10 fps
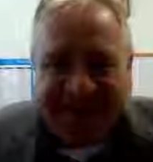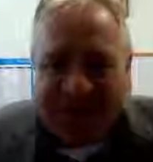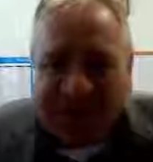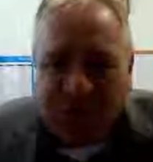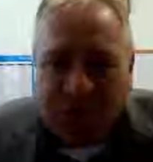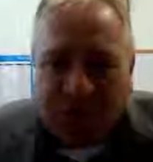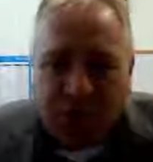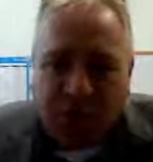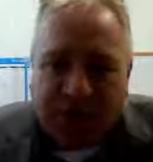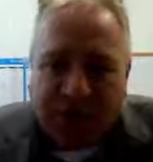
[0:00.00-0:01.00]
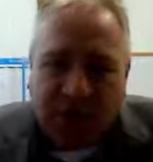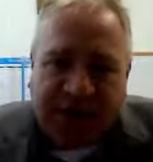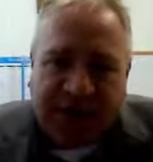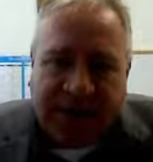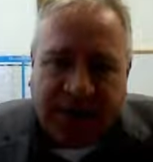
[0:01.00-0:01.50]
This week we're
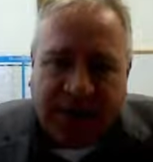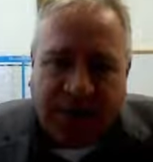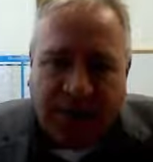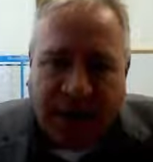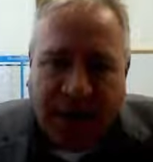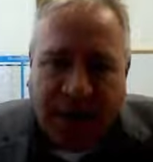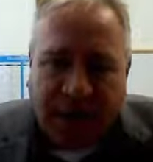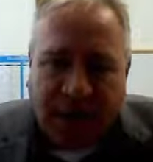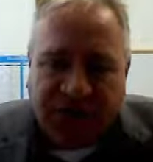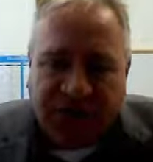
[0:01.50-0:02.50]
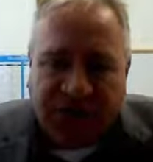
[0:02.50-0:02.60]
talking about